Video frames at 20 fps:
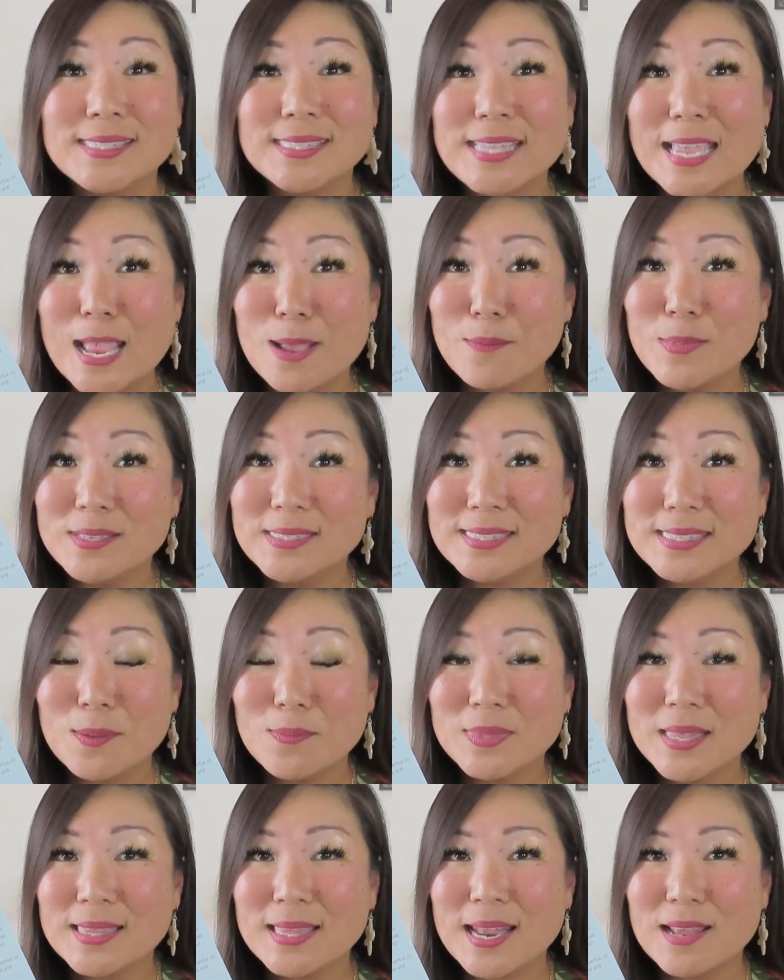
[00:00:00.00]
same as
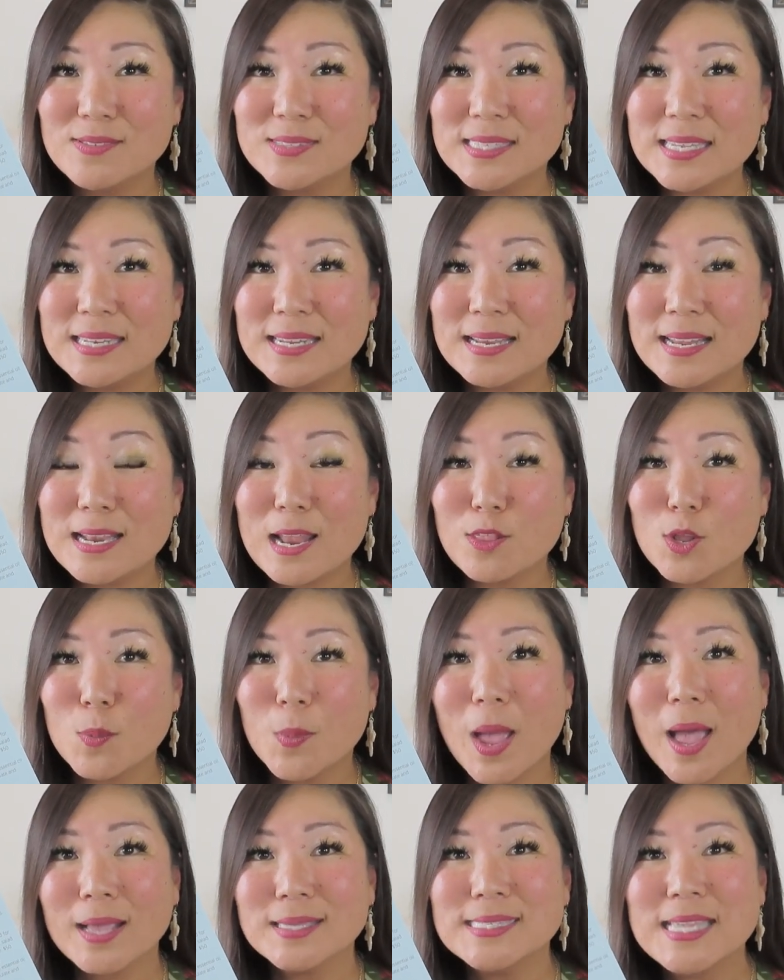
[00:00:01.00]
something that I've seen in another
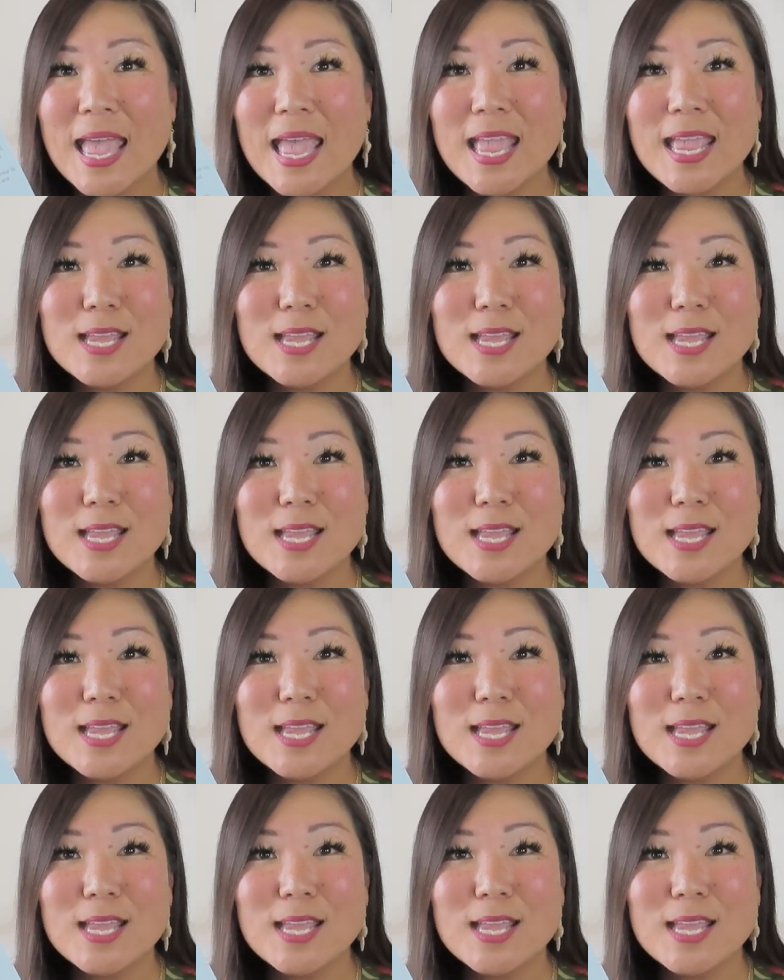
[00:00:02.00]
box,